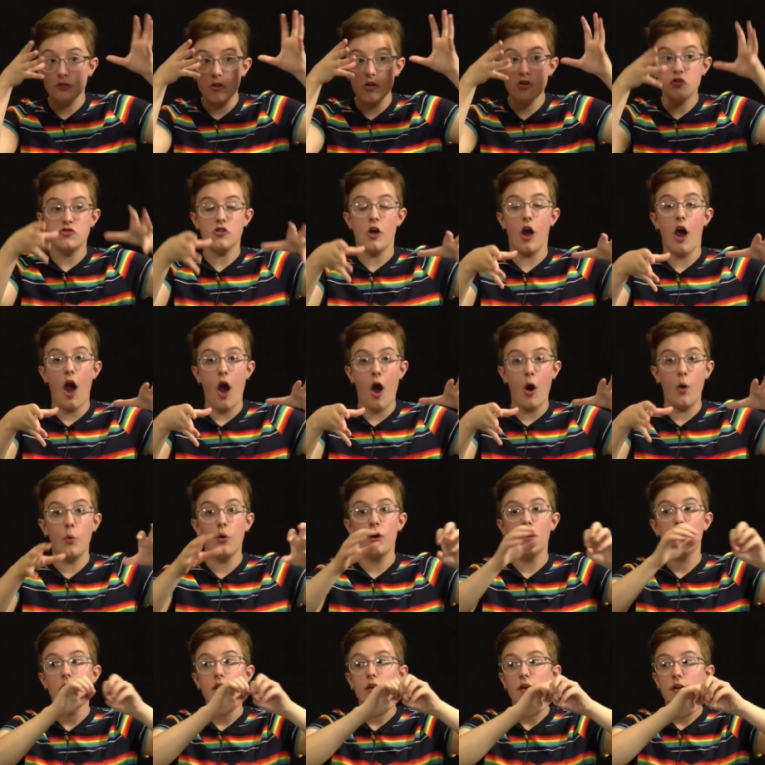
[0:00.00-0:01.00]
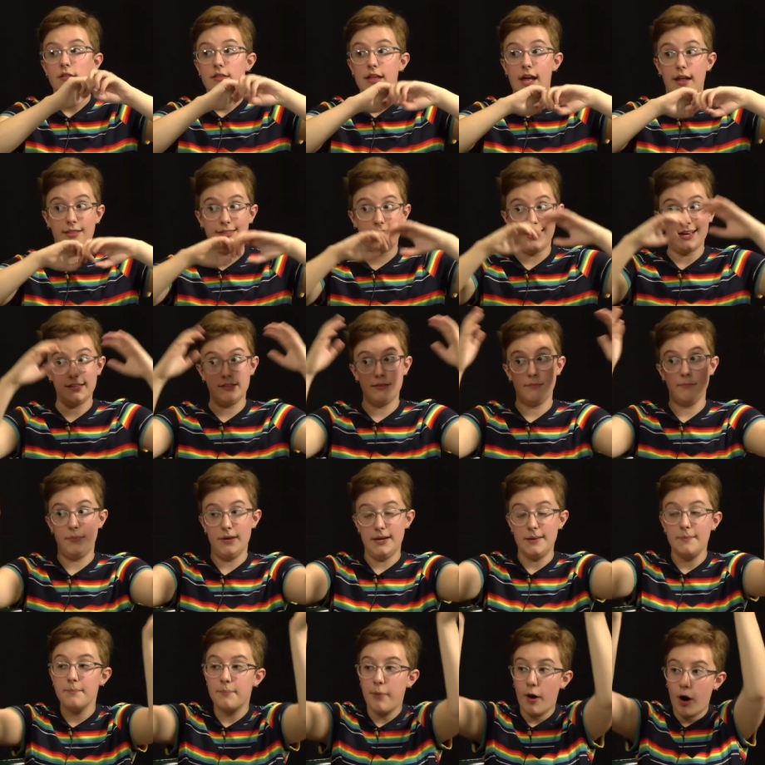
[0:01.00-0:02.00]
the show that's like the
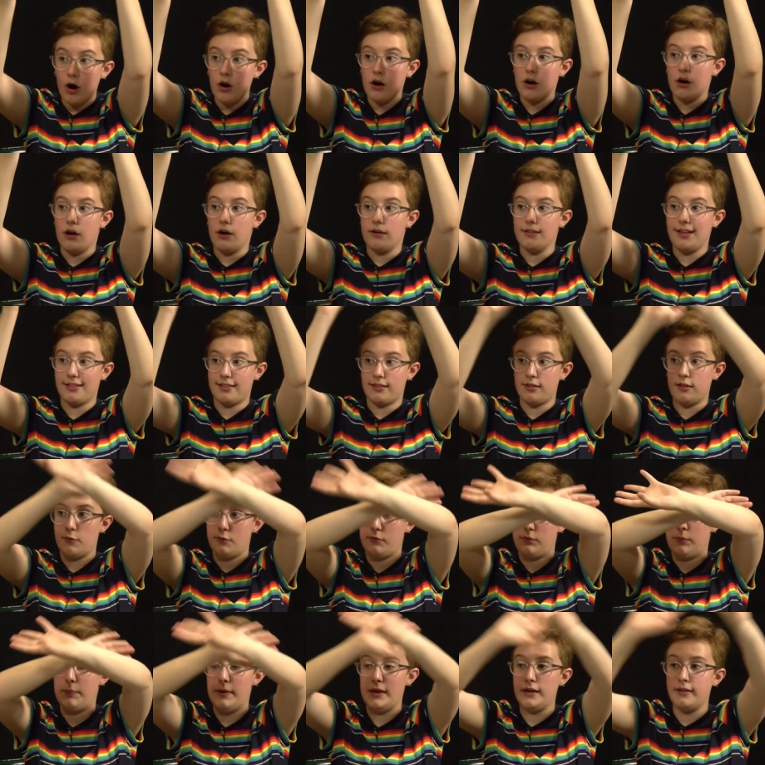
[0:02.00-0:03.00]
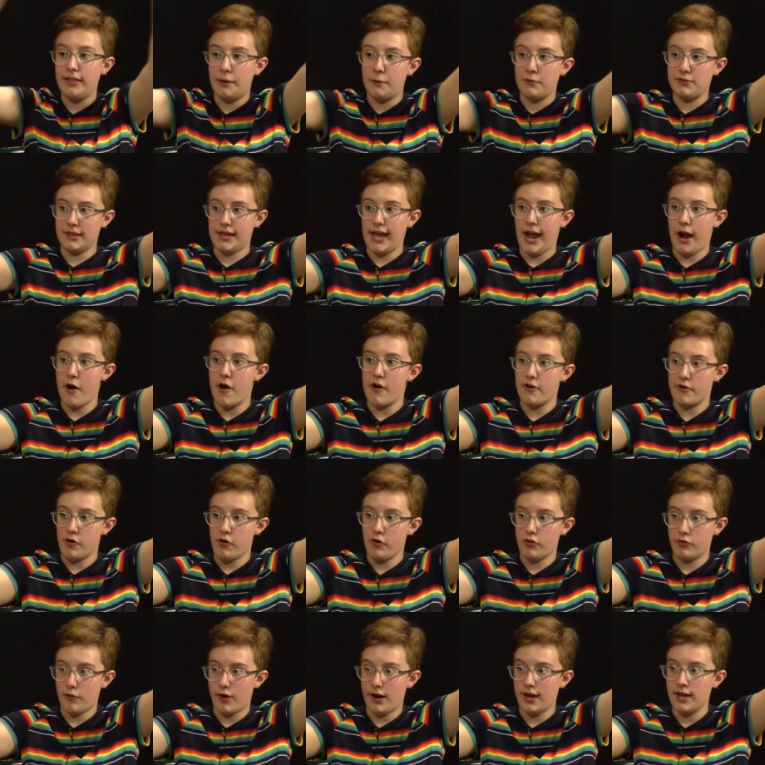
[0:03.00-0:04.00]
big part. That's the, the big thing with the
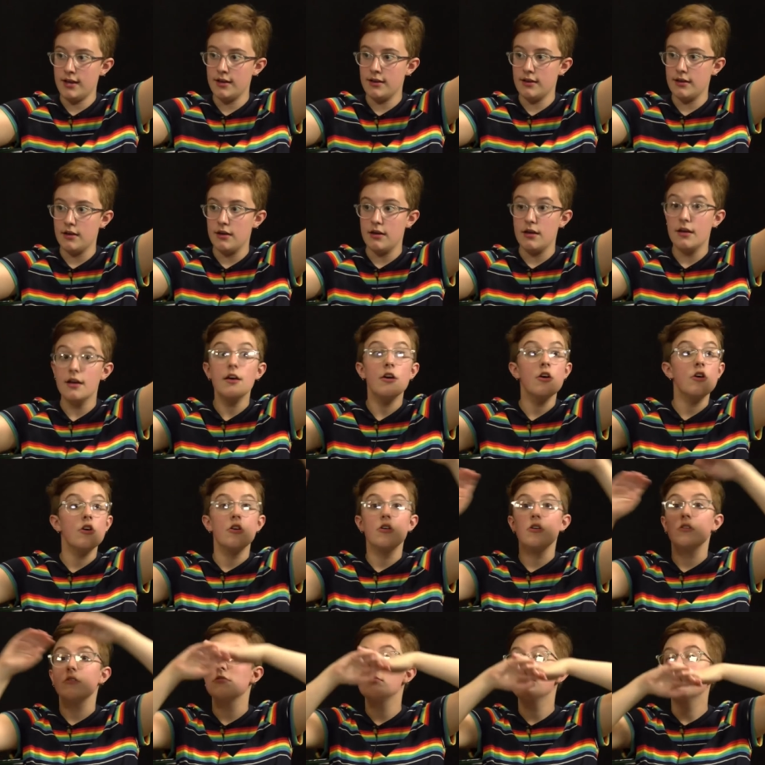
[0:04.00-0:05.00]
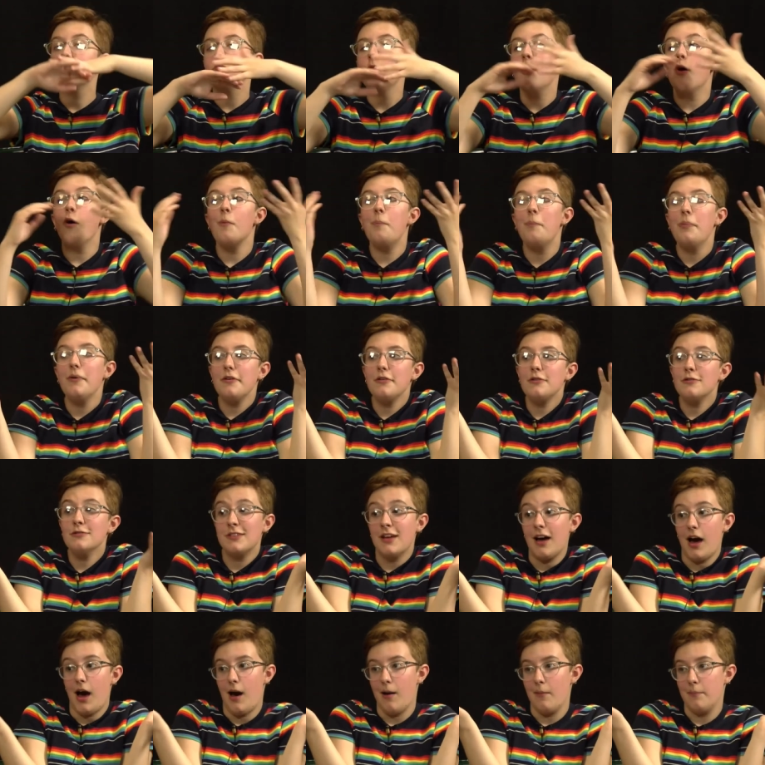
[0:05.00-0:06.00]
characters, right? No build
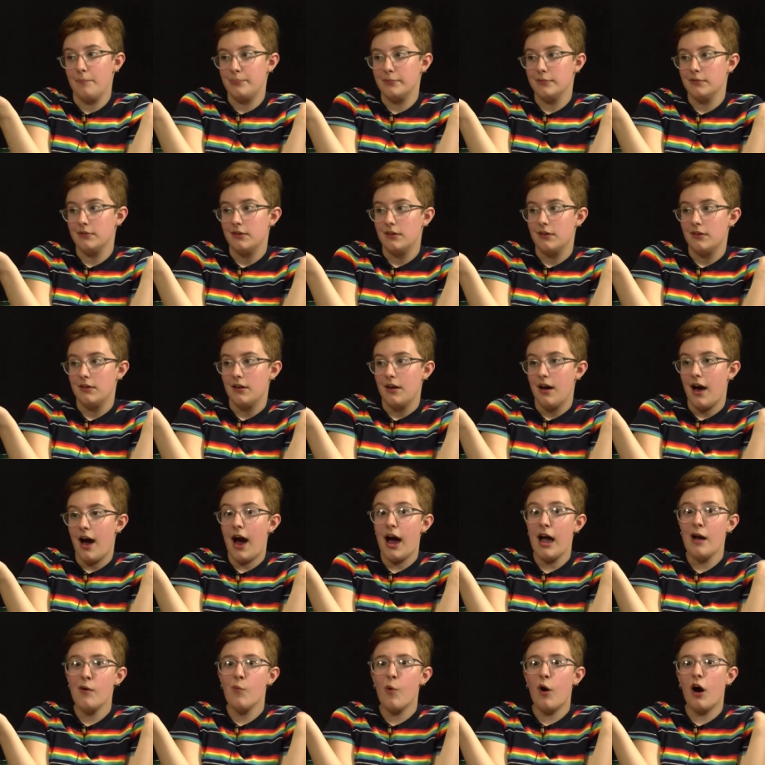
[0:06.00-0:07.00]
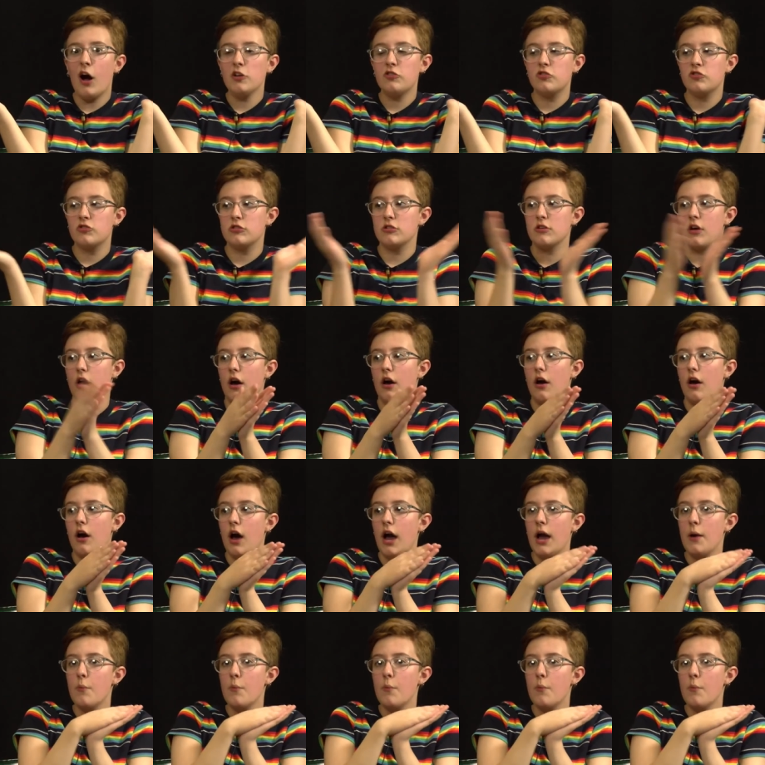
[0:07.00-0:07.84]
up. Yeah, there's there, not. I there's watched not a lot. I